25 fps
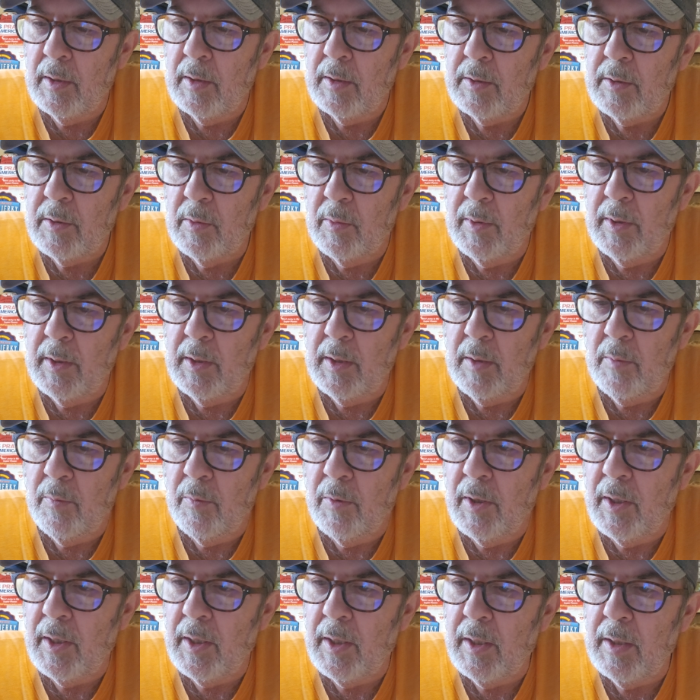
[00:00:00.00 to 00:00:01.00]
So
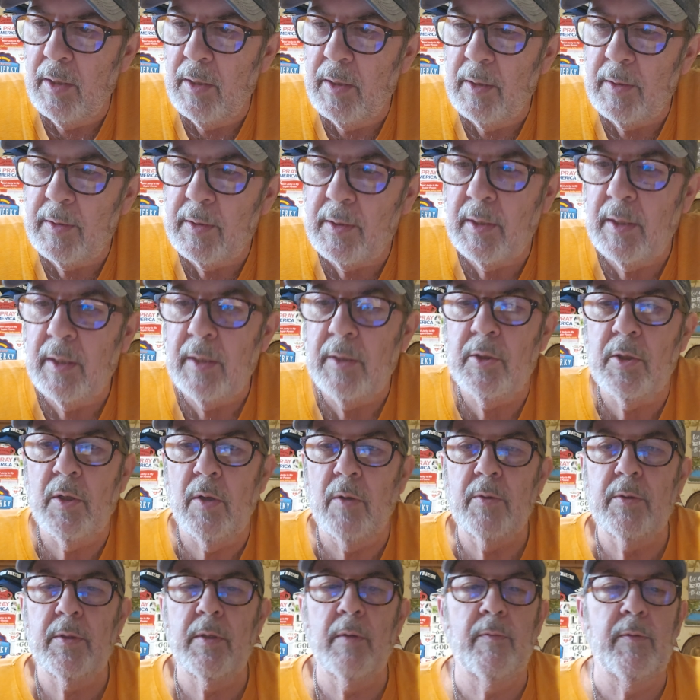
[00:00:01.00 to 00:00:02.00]
anyway, let's see,
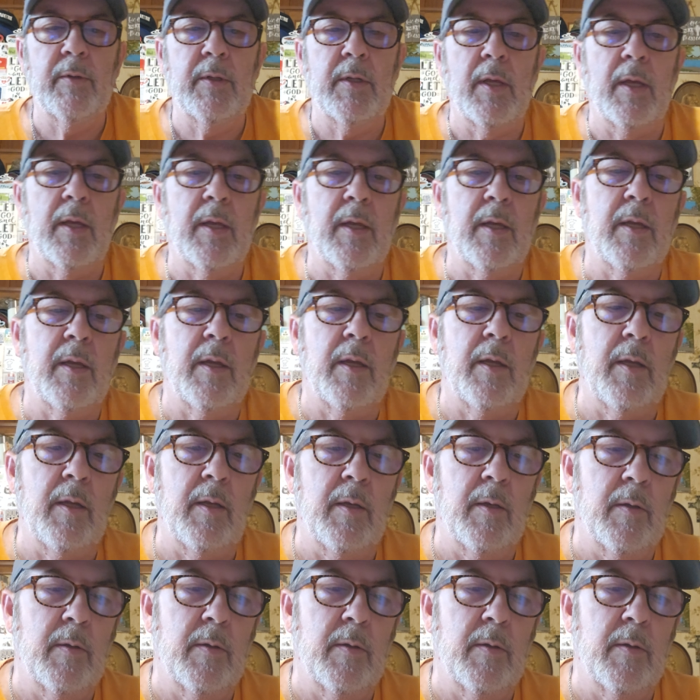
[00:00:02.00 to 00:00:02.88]
jokes of the day.